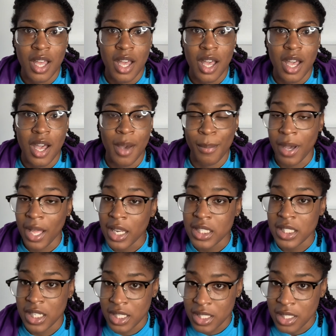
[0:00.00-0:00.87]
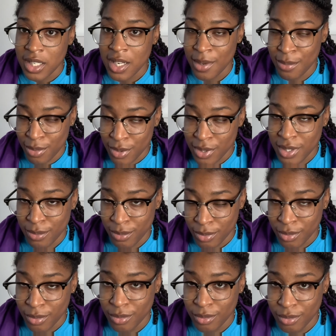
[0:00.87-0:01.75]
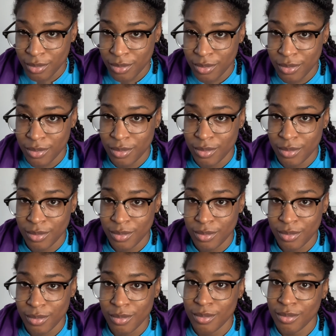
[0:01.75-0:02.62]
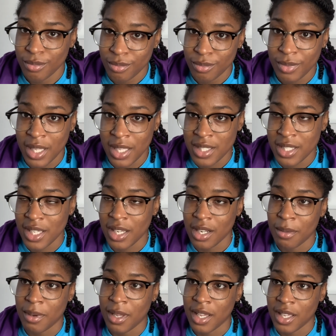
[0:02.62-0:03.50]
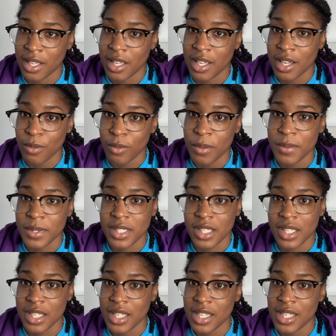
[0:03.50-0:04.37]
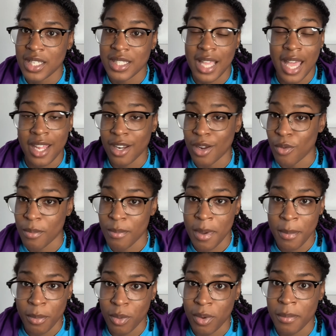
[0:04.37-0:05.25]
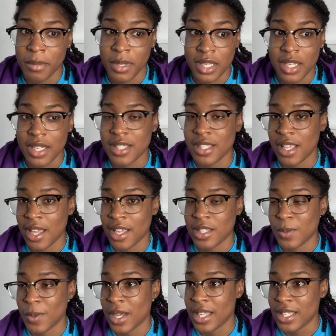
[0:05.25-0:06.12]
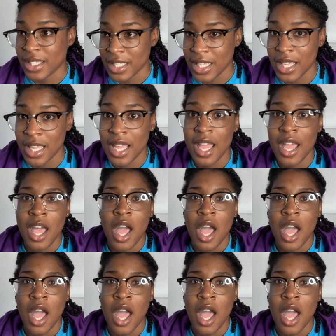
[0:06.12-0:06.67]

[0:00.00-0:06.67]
apologize to that principal and tell him, like, yeah, we was kids. I don't remember it because X, Y, and Z.